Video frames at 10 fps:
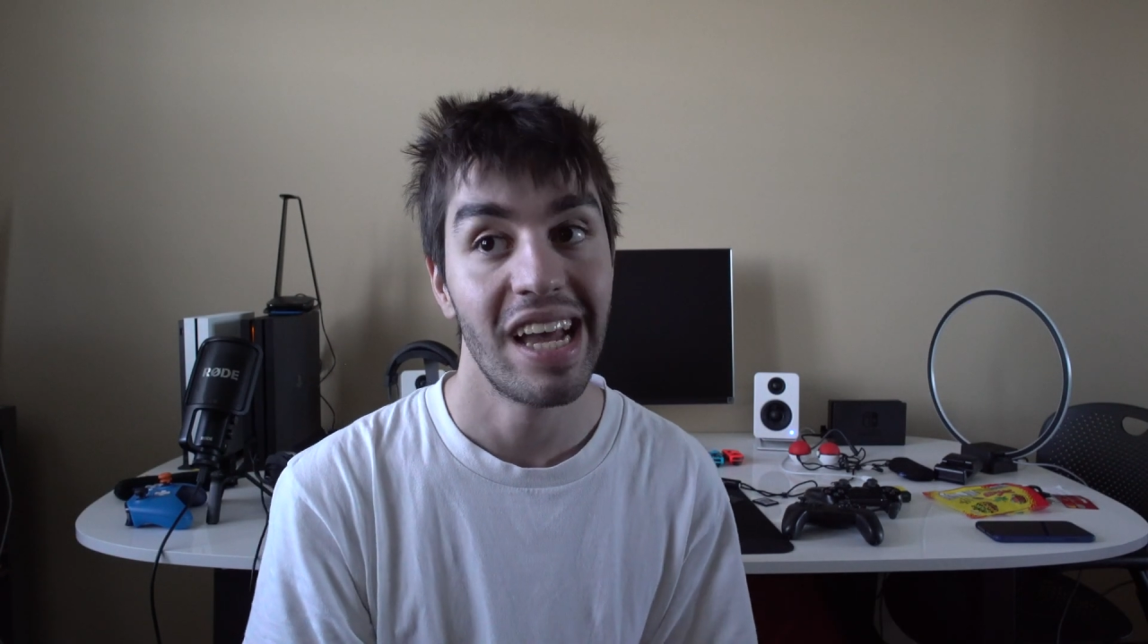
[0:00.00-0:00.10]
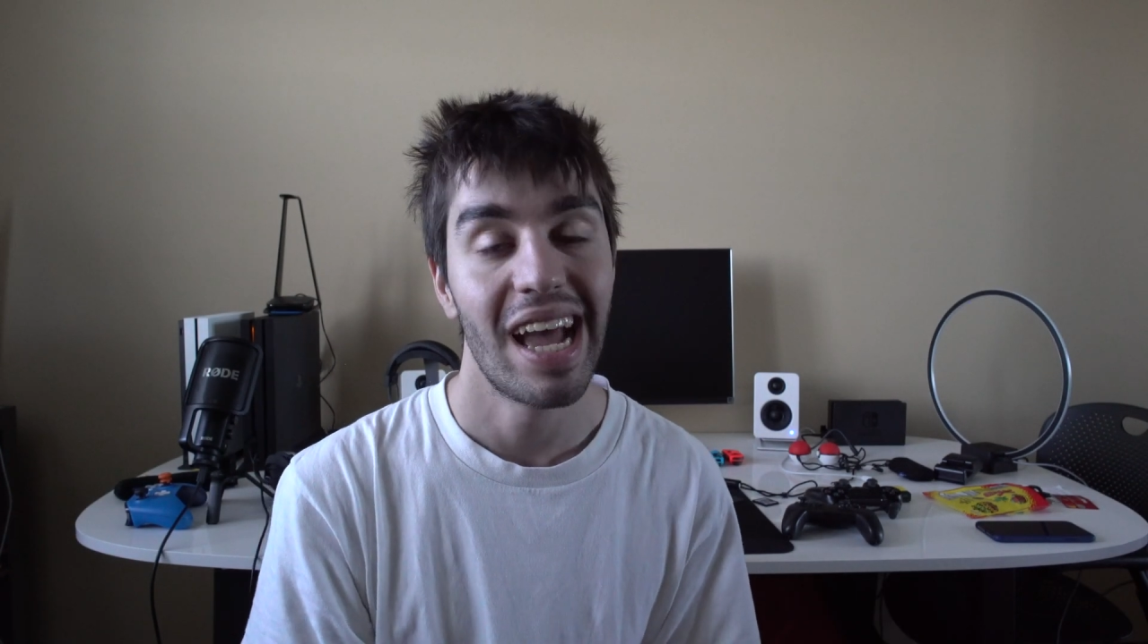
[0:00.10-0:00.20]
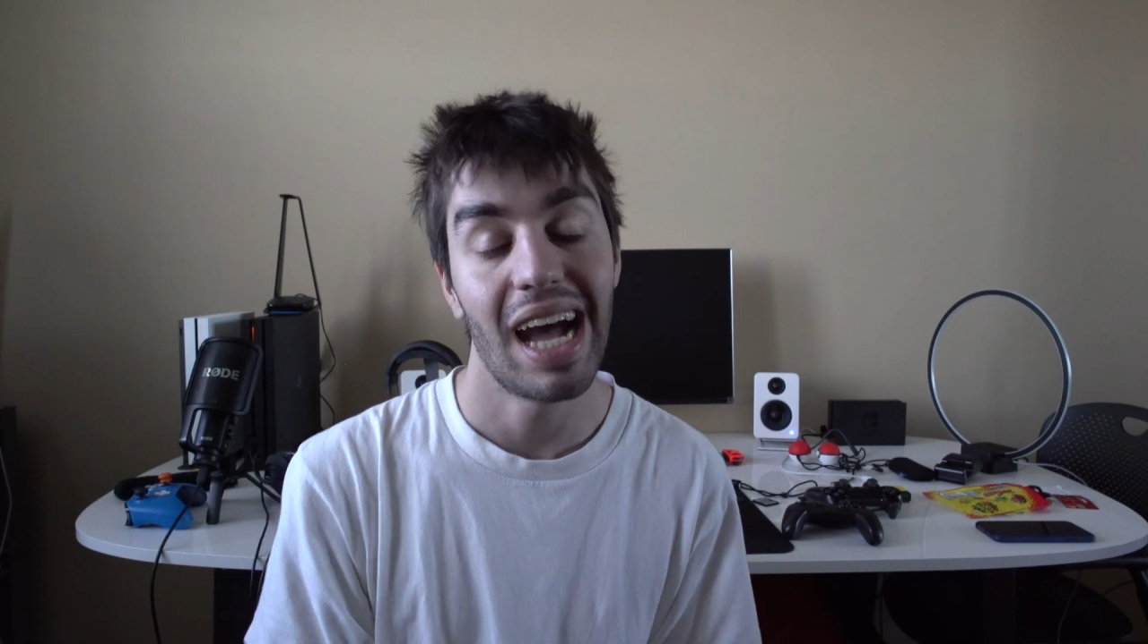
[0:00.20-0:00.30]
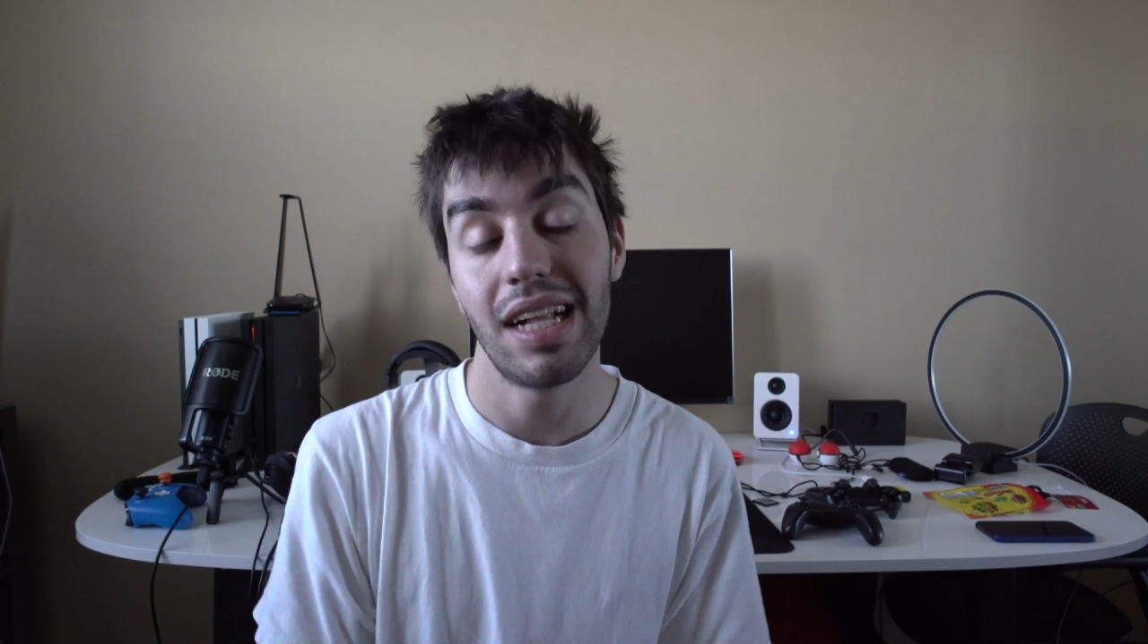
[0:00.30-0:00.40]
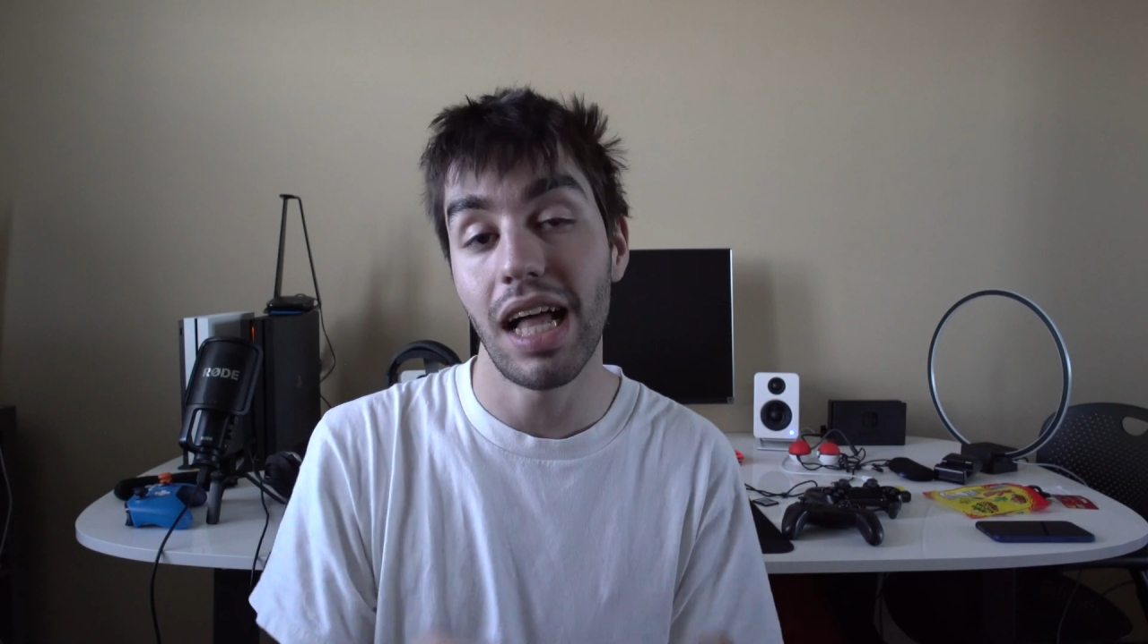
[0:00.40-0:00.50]

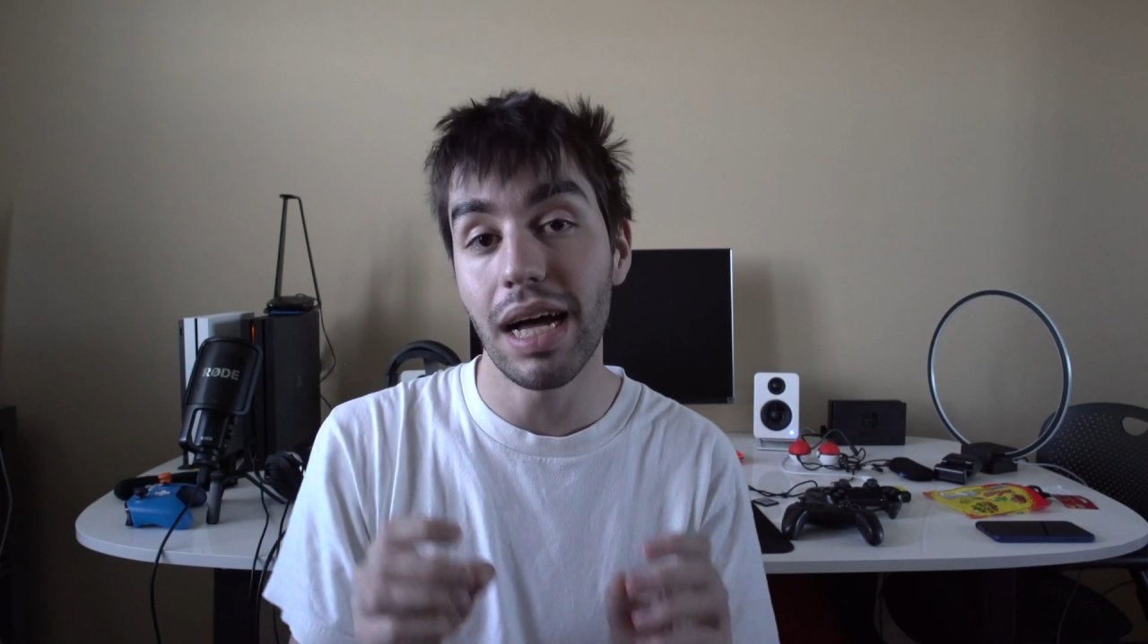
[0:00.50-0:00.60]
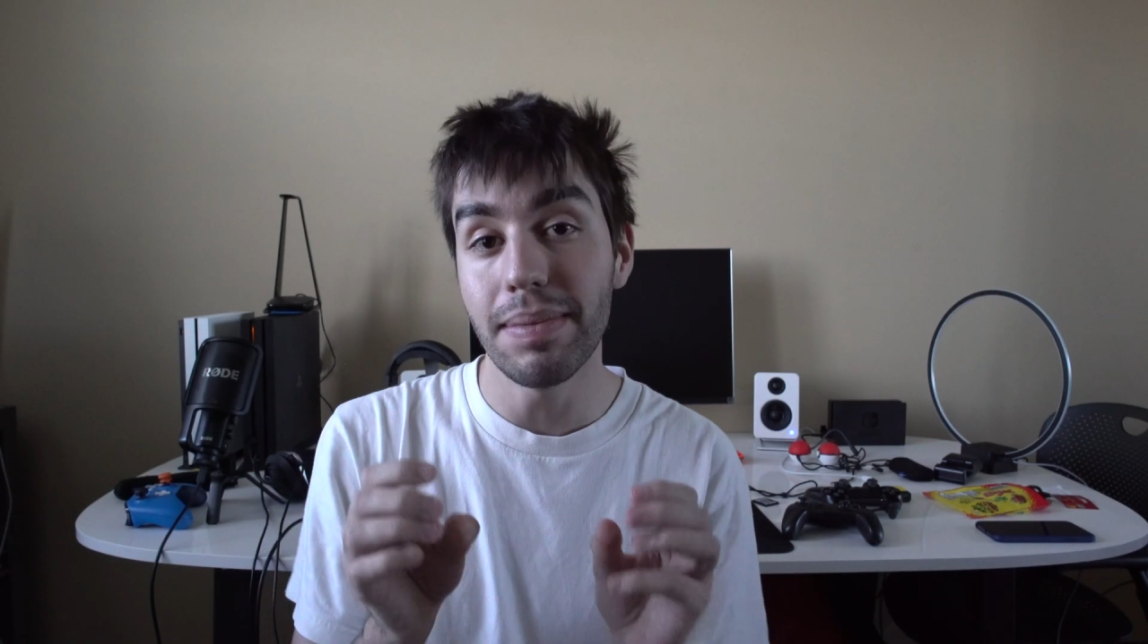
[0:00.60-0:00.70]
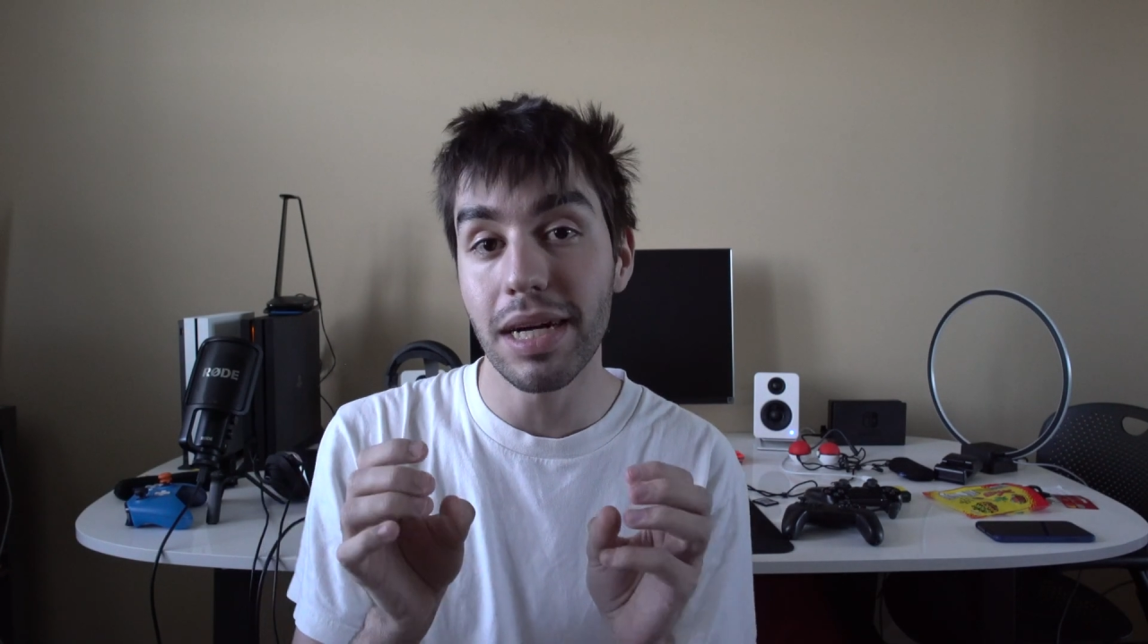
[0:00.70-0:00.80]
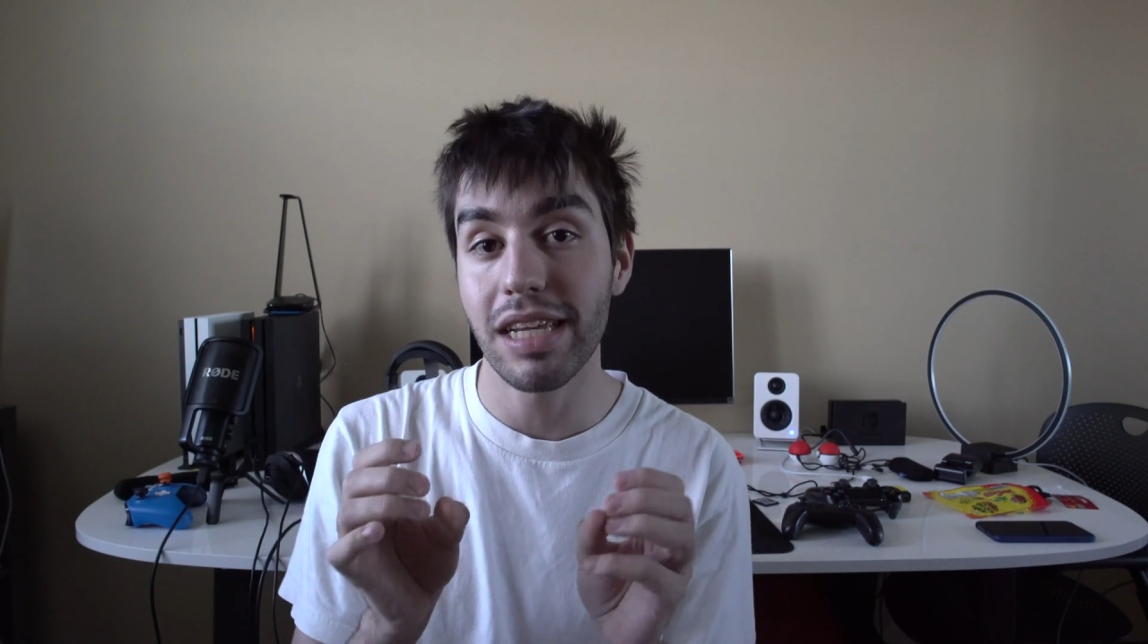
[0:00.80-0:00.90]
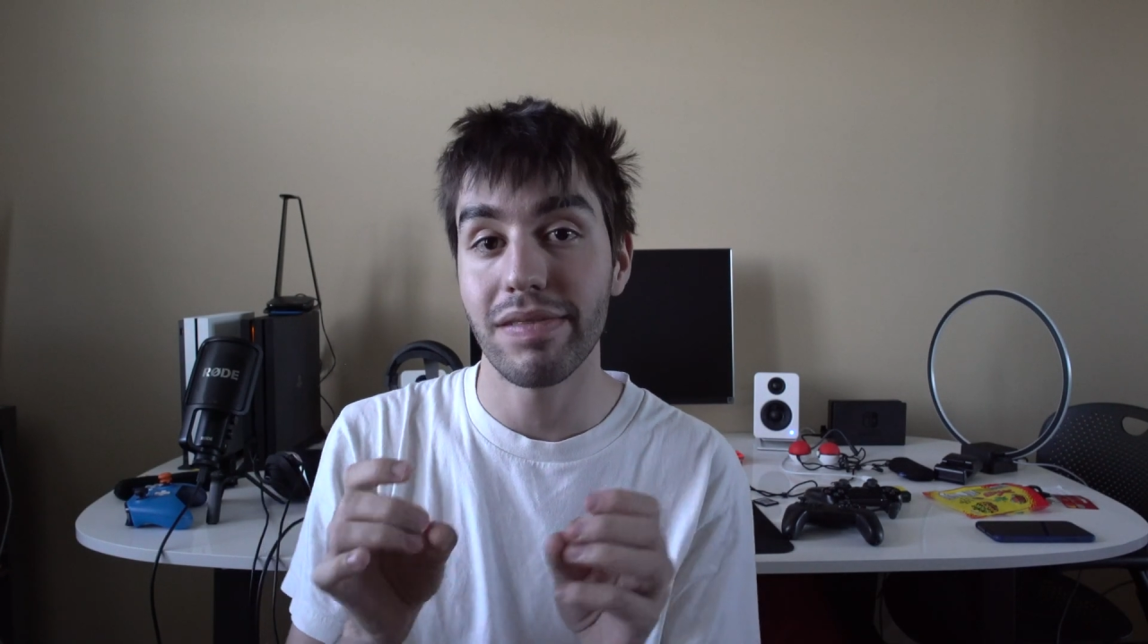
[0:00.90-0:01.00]
Hell, I might